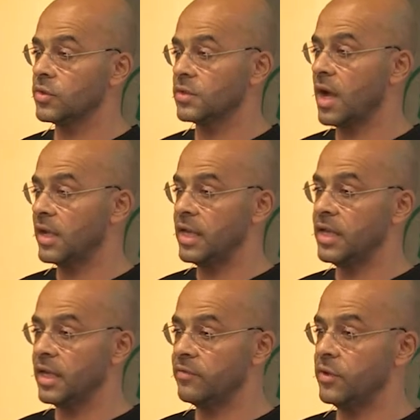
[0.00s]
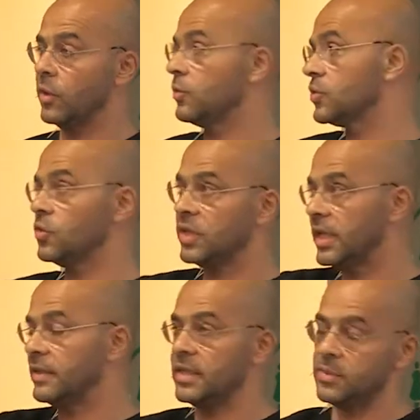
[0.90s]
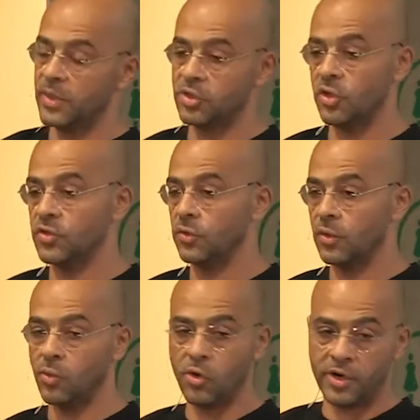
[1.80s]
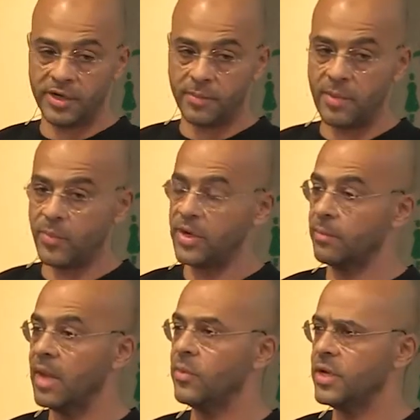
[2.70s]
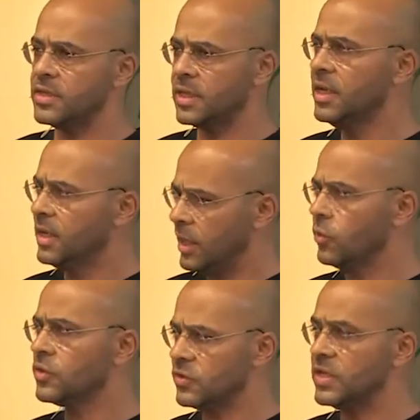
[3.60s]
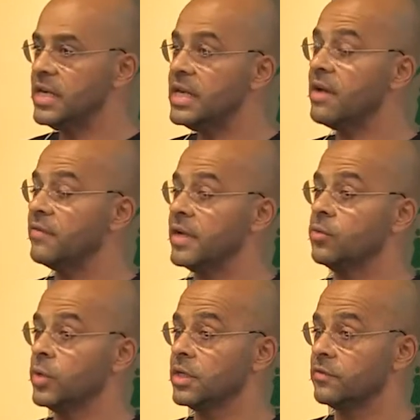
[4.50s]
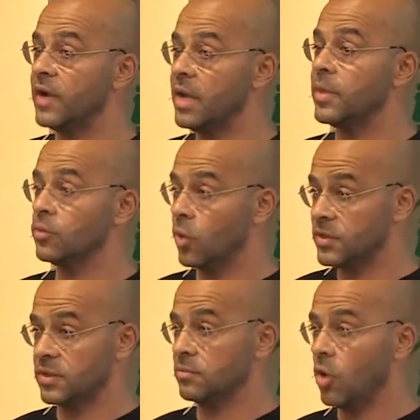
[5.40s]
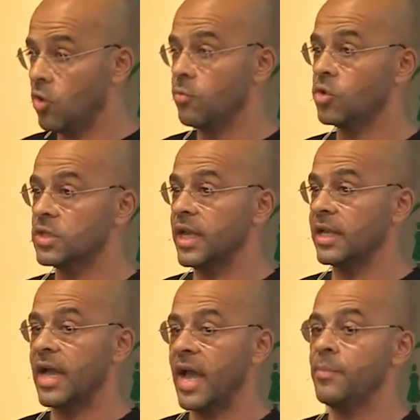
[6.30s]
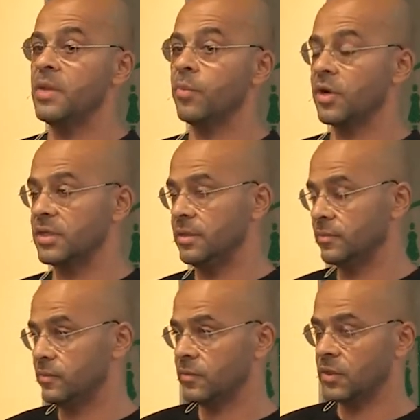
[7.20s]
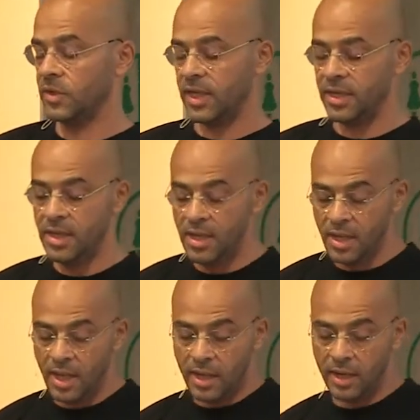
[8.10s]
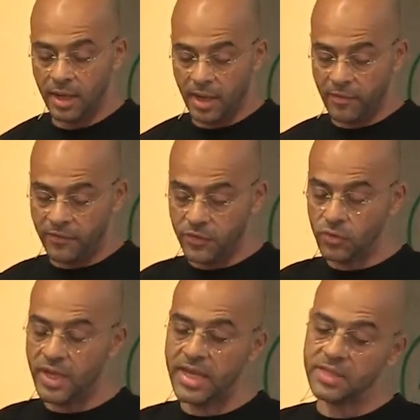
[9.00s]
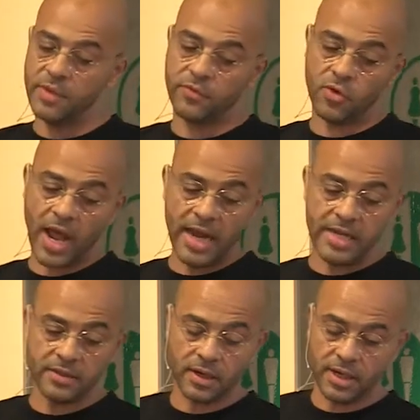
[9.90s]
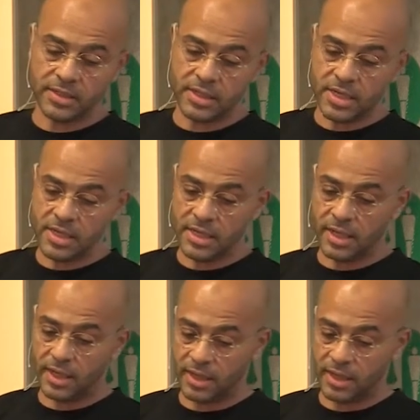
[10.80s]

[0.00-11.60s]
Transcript: was hugging. Everyone was looking at his pictures on the wall and remembering memories. It was really a very weird vibe. It was almost like a happy party. Okay, a few days before Ali died, he